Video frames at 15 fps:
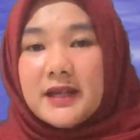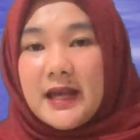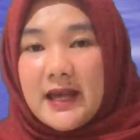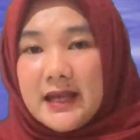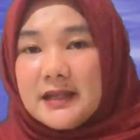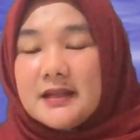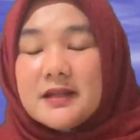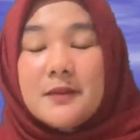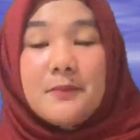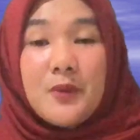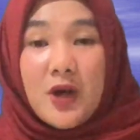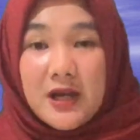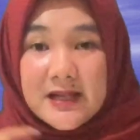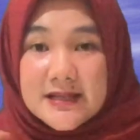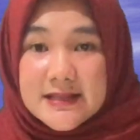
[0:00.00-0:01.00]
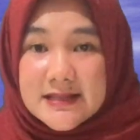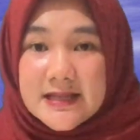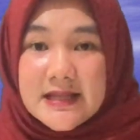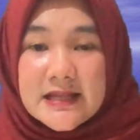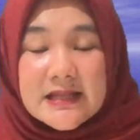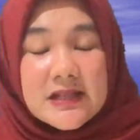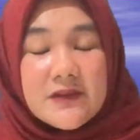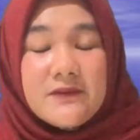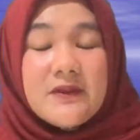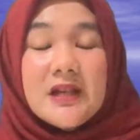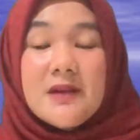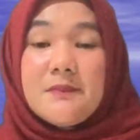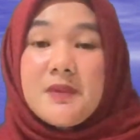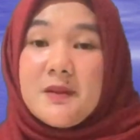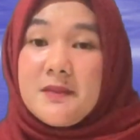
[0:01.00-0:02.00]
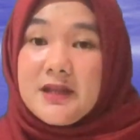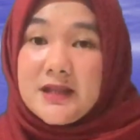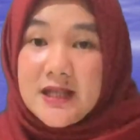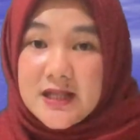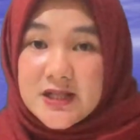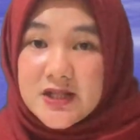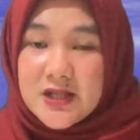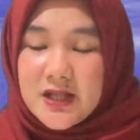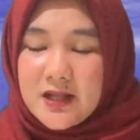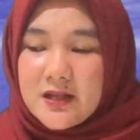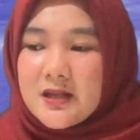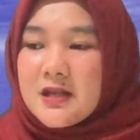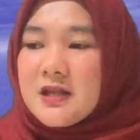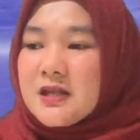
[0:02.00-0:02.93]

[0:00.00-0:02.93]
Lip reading: can the policy give the implementation.